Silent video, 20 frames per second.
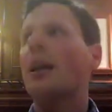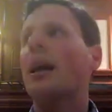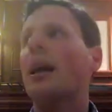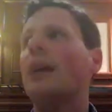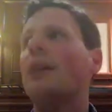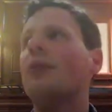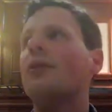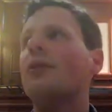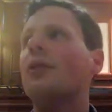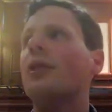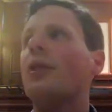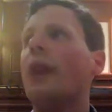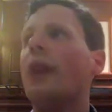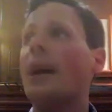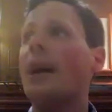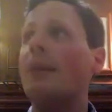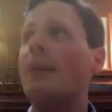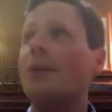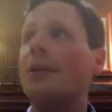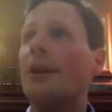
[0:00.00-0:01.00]
And so
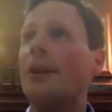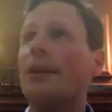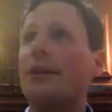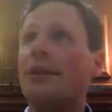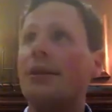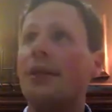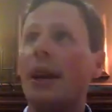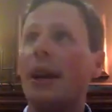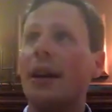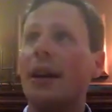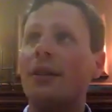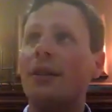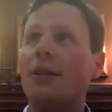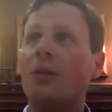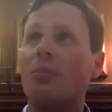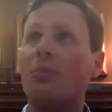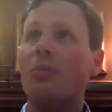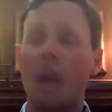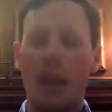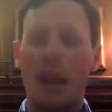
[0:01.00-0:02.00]
Amazon decided
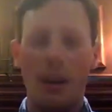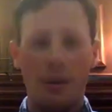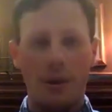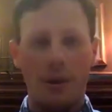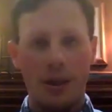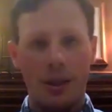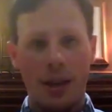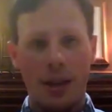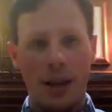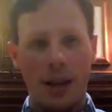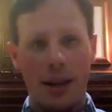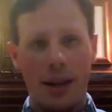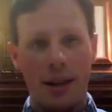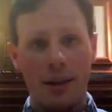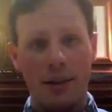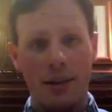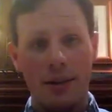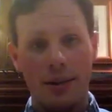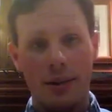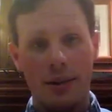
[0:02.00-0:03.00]
to
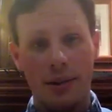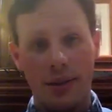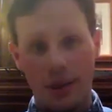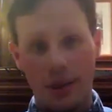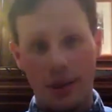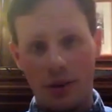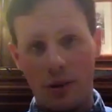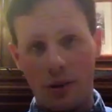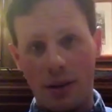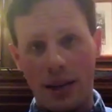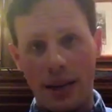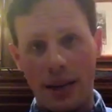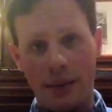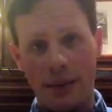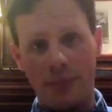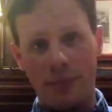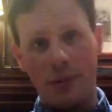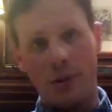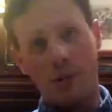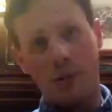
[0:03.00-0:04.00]
prioritize essential
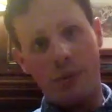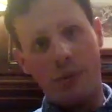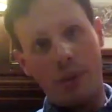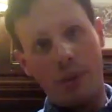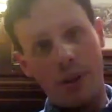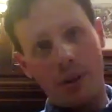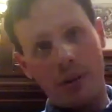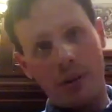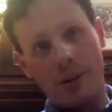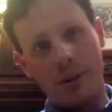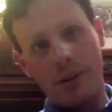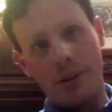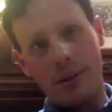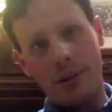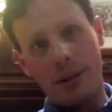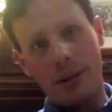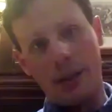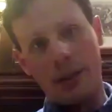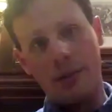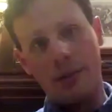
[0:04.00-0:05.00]
items over books.
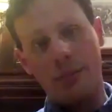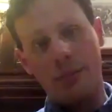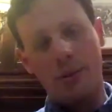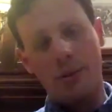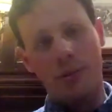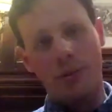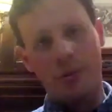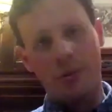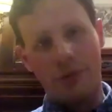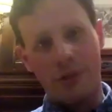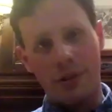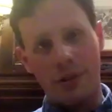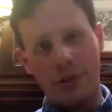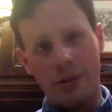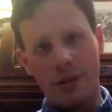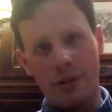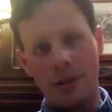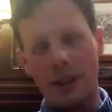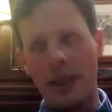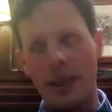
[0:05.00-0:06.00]
And so books were further
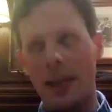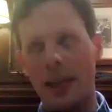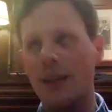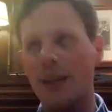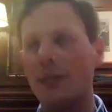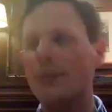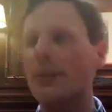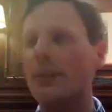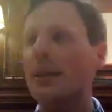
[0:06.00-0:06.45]
delayed.